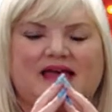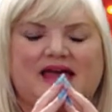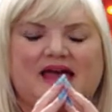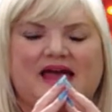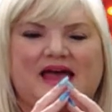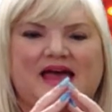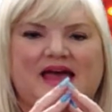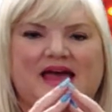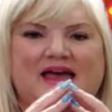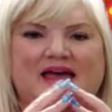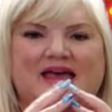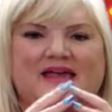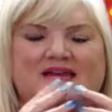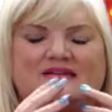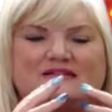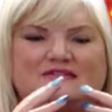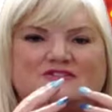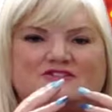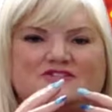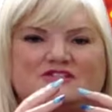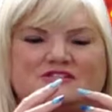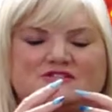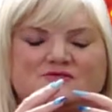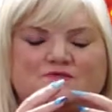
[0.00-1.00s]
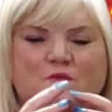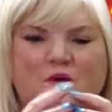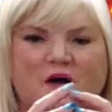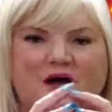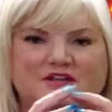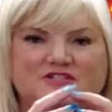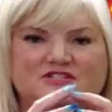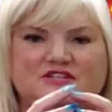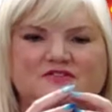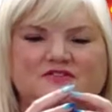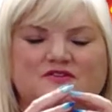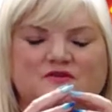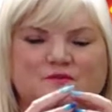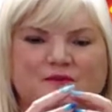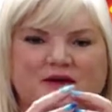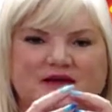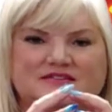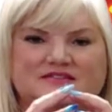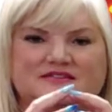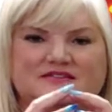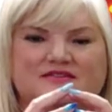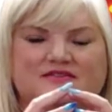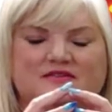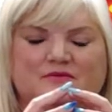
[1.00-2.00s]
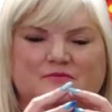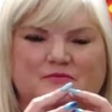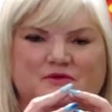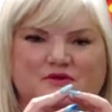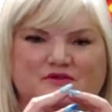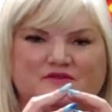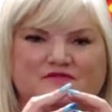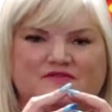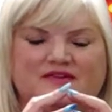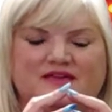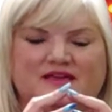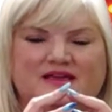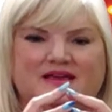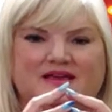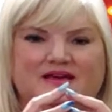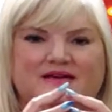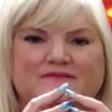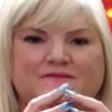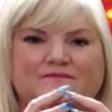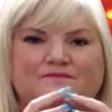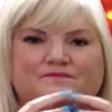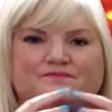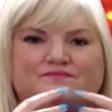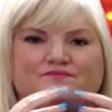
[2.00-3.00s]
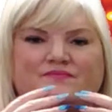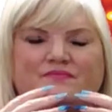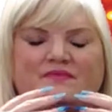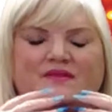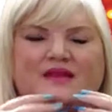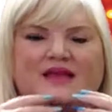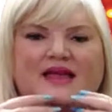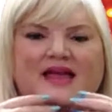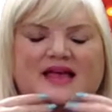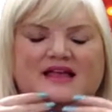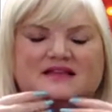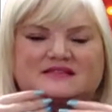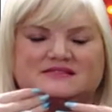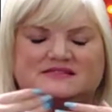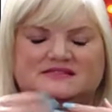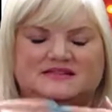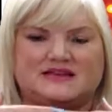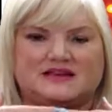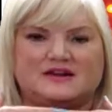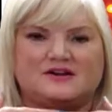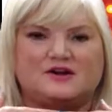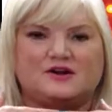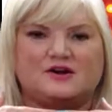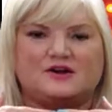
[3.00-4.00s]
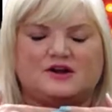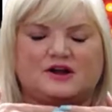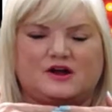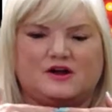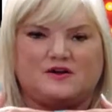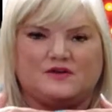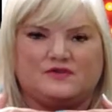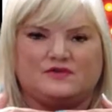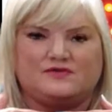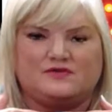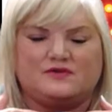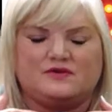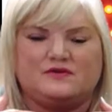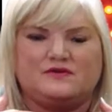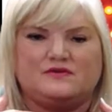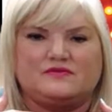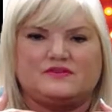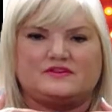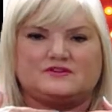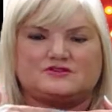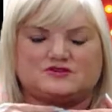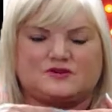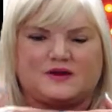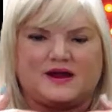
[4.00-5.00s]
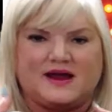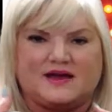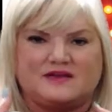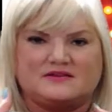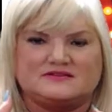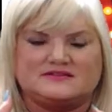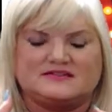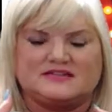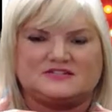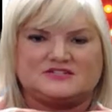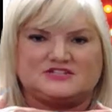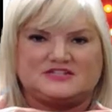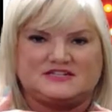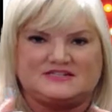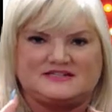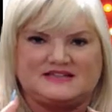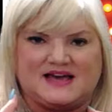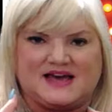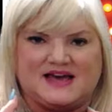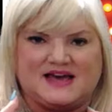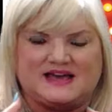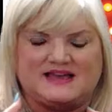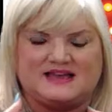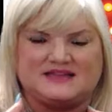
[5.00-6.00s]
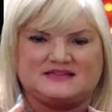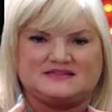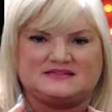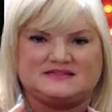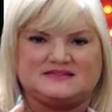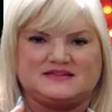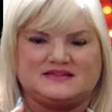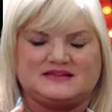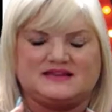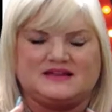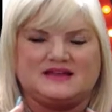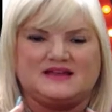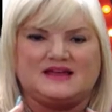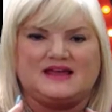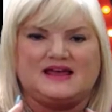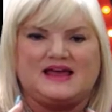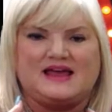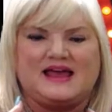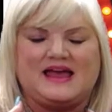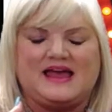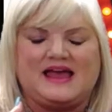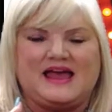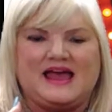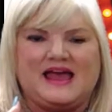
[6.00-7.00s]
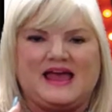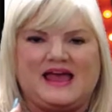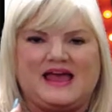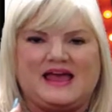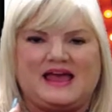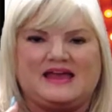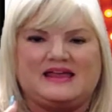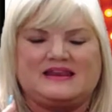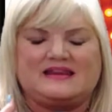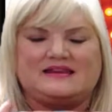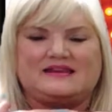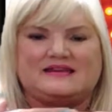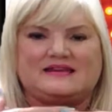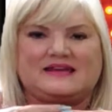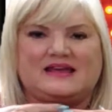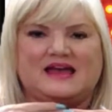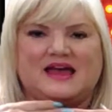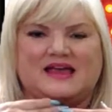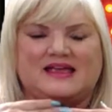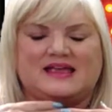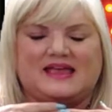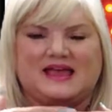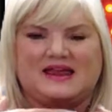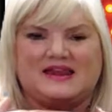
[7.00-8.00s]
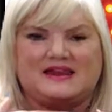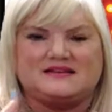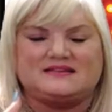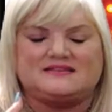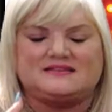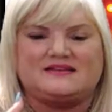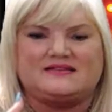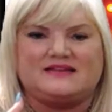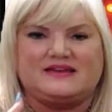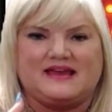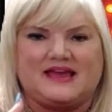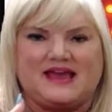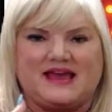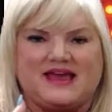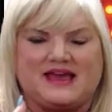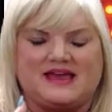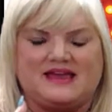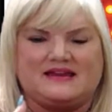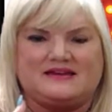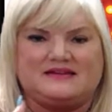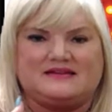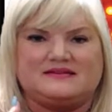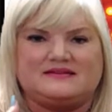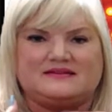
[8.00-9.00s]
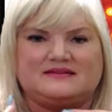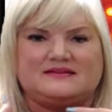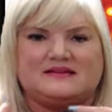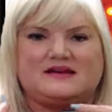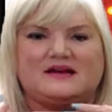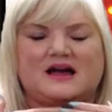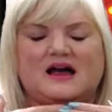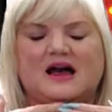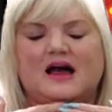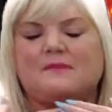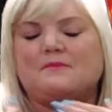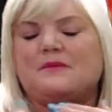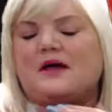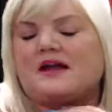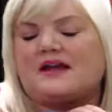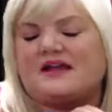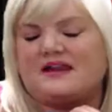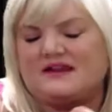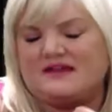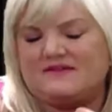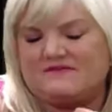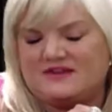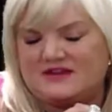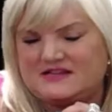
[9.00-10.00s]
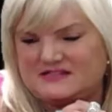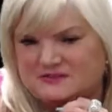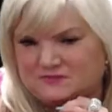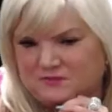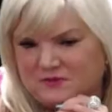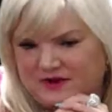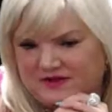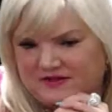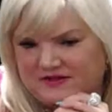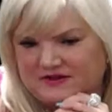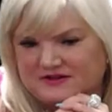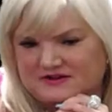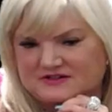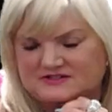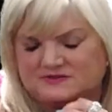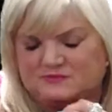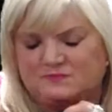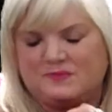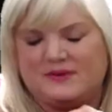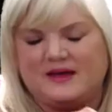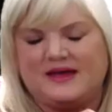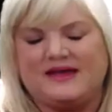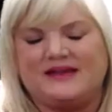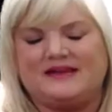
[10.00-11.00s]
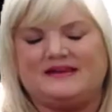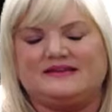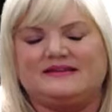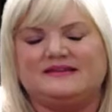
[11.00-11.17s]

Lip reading: And just watching the rest of the movie and seeing her go through the trials that she does and getting to the end, I'm not going to give any spoilers, but